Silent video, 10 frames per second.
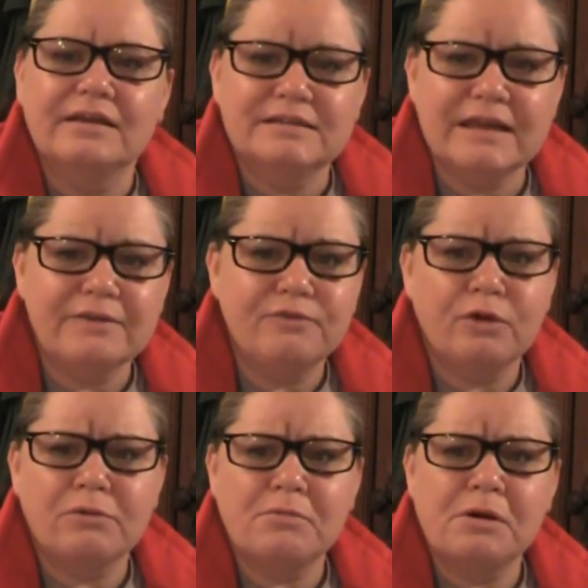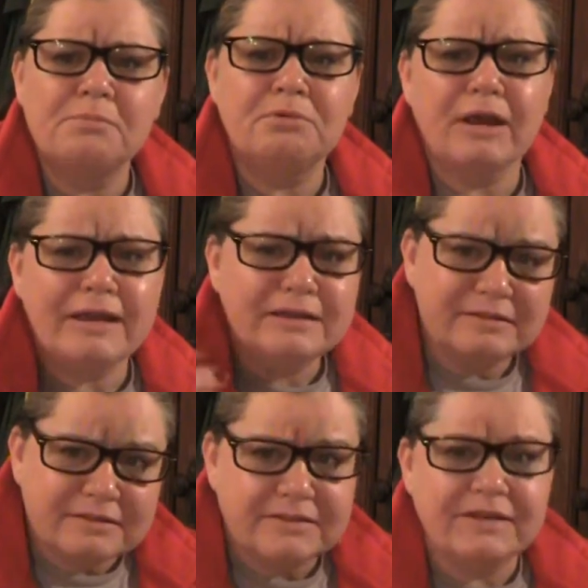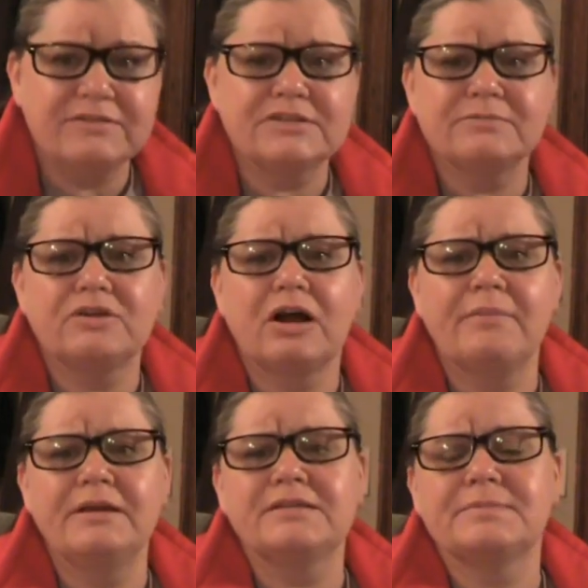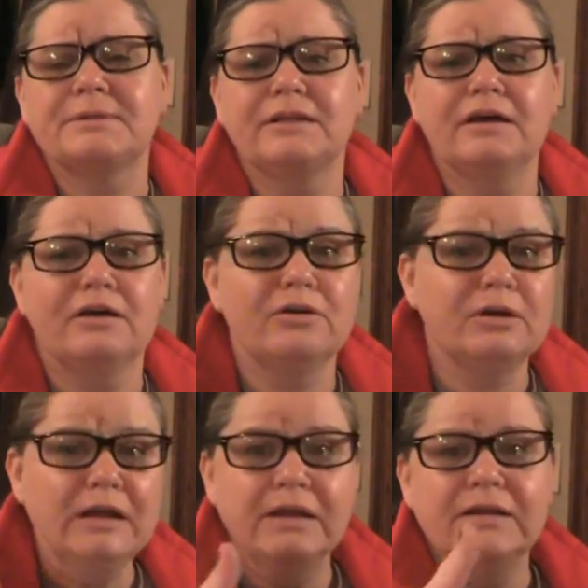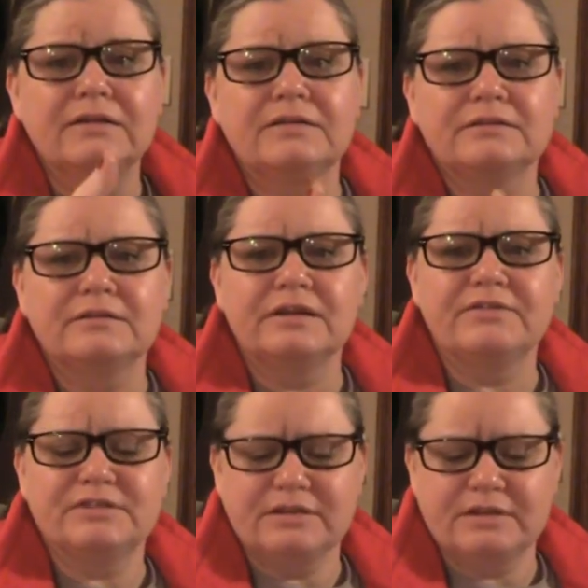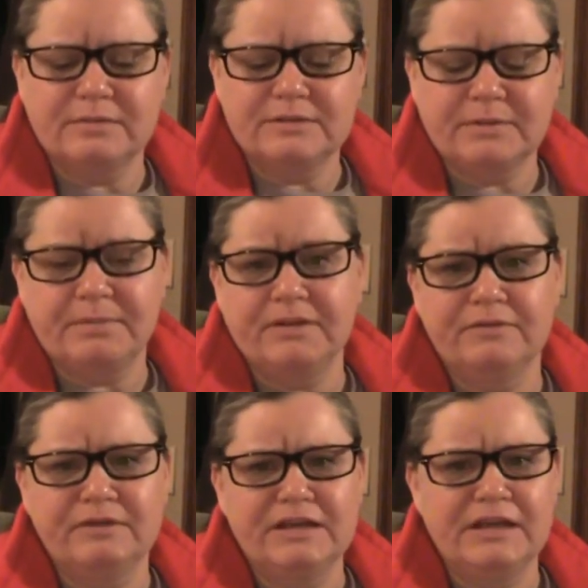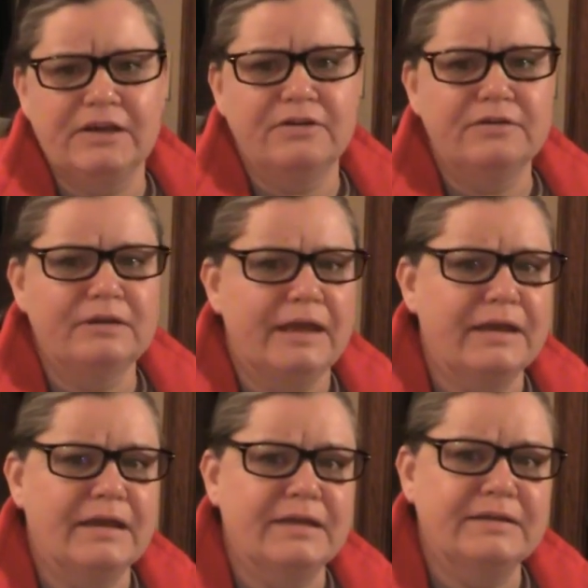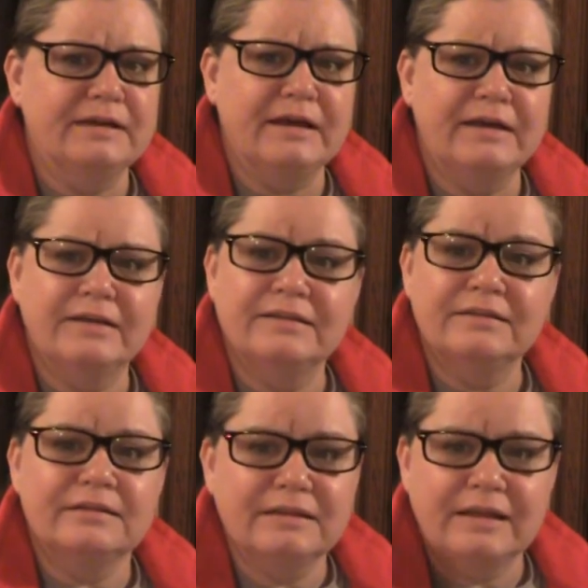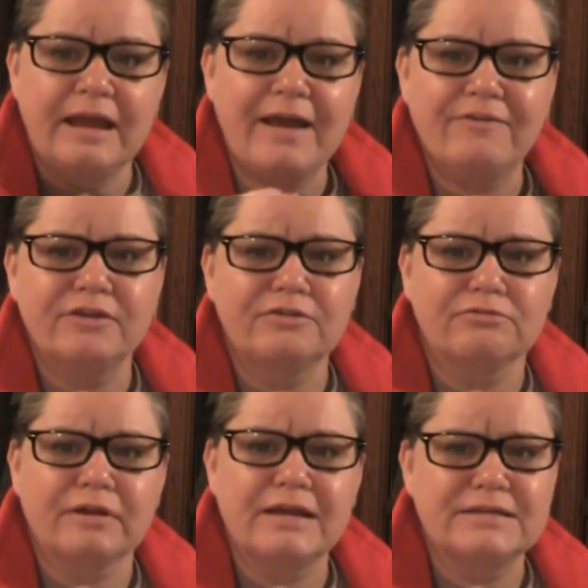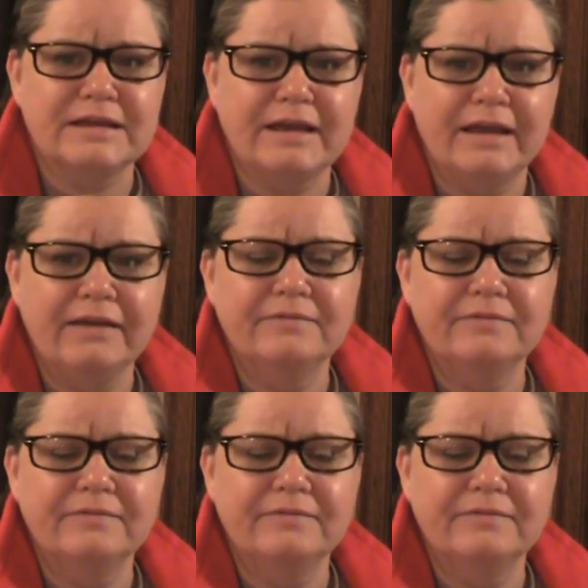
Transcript: take a 411 break, give us some comments below, give us a thumbs up on the video, and uh, have a great day.